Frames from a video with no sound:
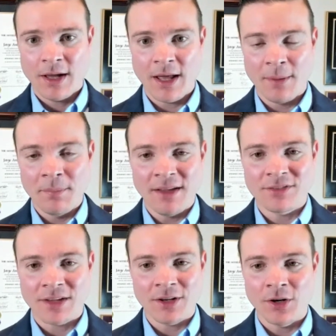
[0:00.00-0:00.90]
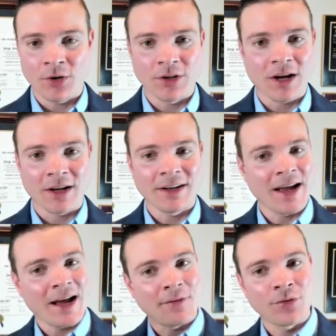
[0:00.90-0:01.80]
it means that you're not going to
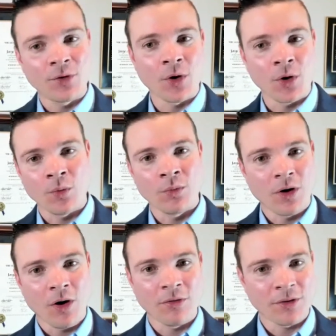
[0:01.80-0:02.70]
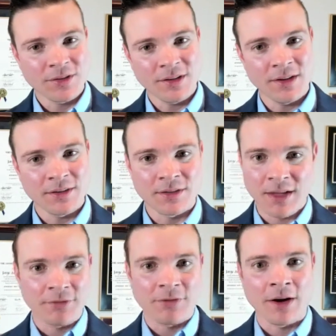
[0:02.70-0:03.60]
have to go overseas
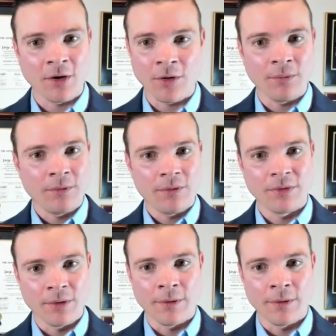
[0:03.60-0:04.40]
and file the,